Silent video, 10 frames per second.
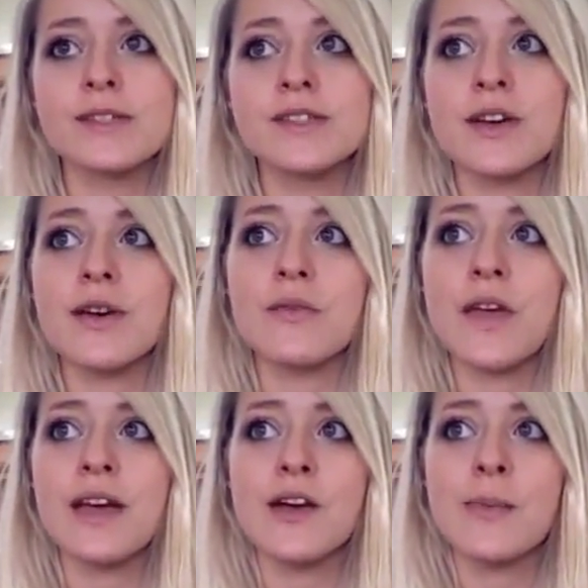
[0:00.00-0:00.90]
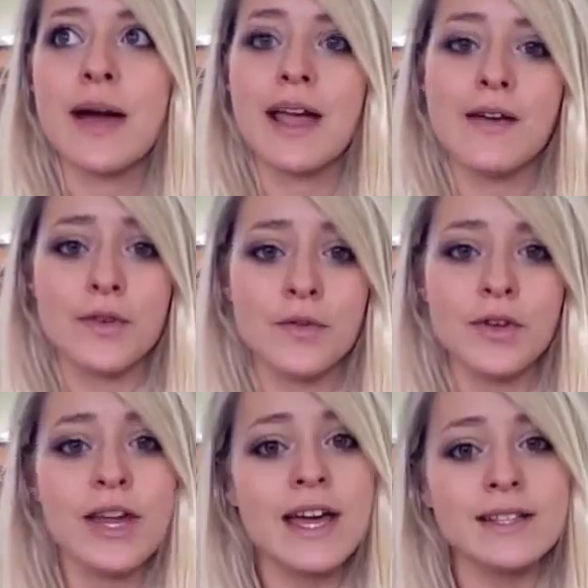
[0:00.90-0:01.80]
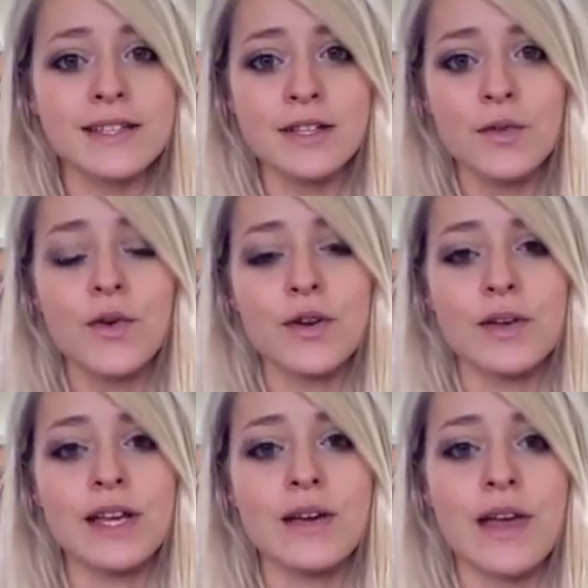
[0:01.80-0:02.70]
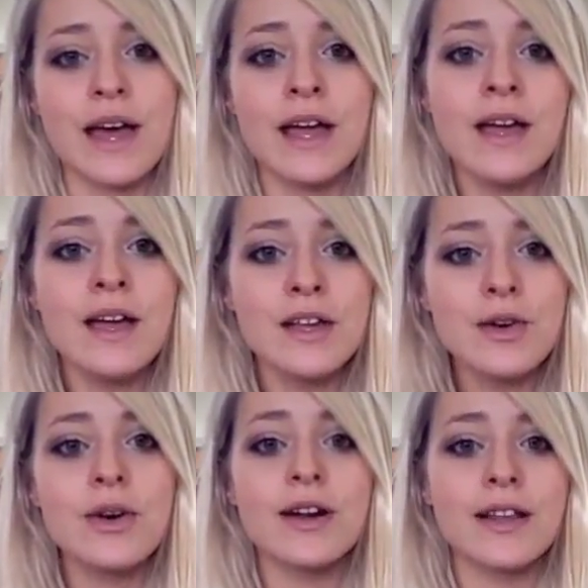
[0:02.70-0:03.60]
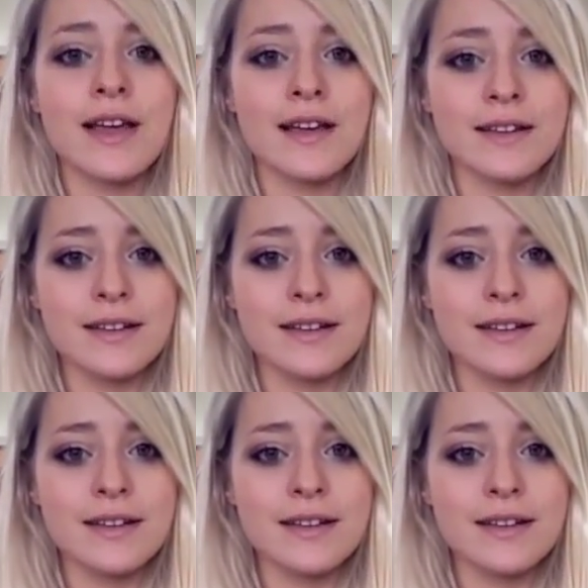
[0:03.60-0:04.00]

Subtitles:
So if they go back every few days and you've got a video there, you're gonna